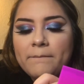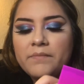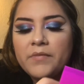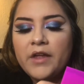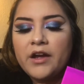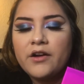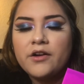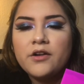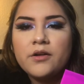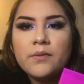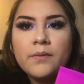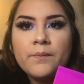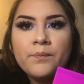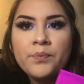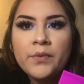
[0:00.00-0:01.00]
I heard
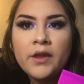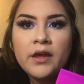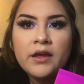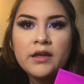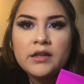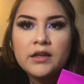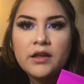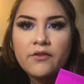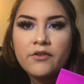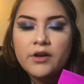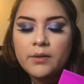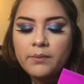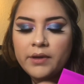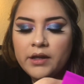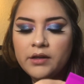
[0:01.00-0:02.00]
different
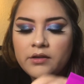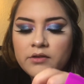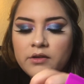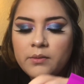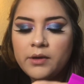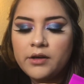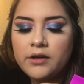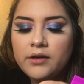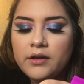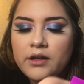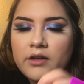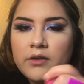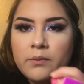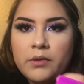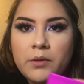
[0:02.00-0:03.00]
opinions about it. Like,
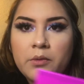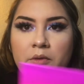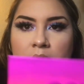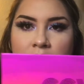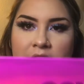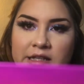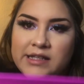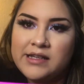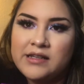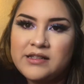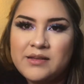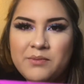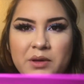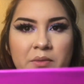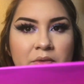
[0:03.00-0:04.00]
some people praise it, some
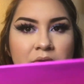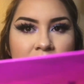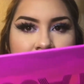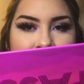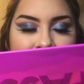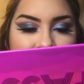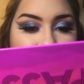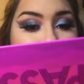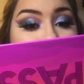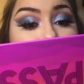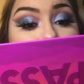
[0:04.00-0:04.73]
people hate it.